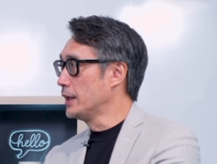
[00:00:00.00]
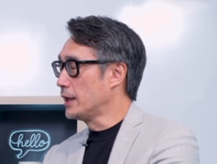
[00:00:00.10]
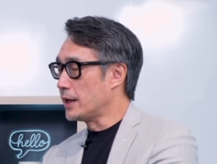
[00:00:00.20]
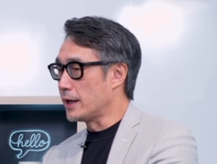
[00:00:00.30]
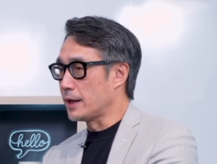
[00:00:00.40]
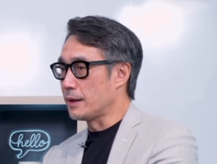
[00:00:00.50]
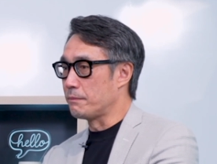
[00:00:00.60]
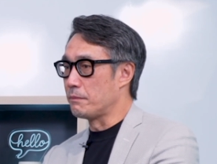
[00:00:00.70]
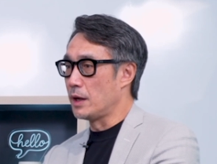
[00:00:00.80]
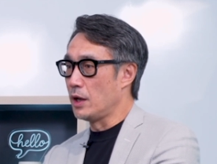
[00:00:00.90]

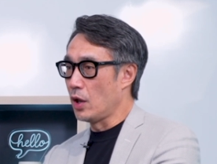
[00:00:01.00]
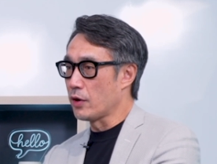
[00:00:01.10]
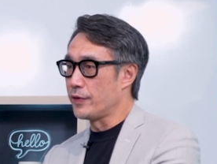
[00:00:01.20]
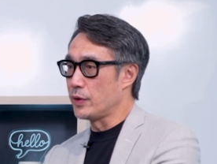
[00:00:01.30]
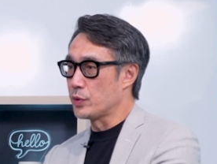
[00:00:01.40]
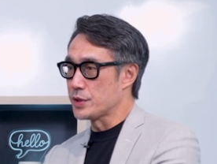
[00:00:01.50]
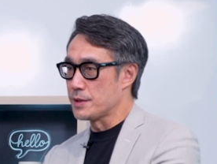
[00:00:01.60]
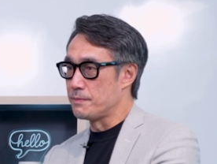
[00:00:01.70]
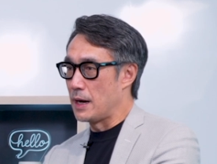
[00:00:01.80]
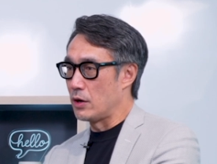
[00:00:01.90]
Um, a lot of it was
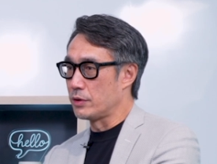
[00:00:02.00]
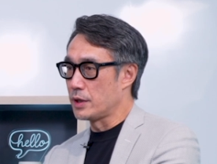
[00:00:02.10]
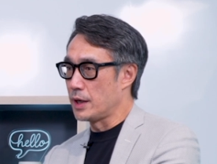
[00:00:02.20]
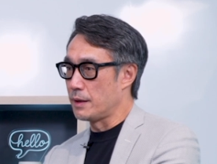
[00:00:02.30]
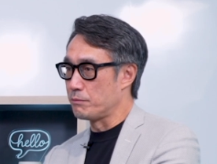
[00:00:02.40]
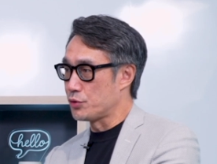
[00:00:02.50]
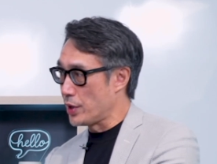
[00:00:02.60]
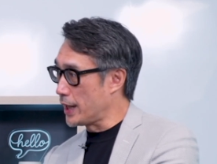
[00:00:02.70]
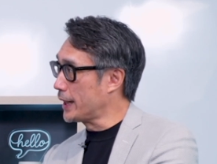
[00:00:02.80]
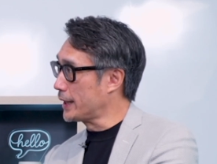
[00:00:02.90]
about um,
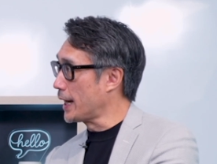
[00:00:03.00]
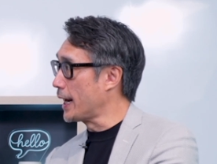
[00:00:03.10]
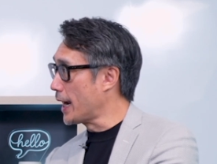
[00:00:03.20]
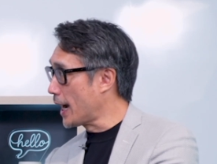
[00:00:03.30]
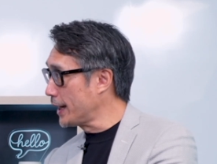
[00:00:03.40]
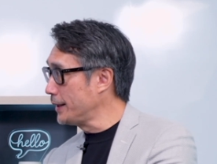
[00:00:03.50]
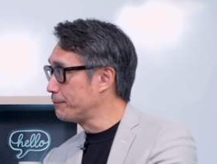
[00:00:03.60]
training the AI.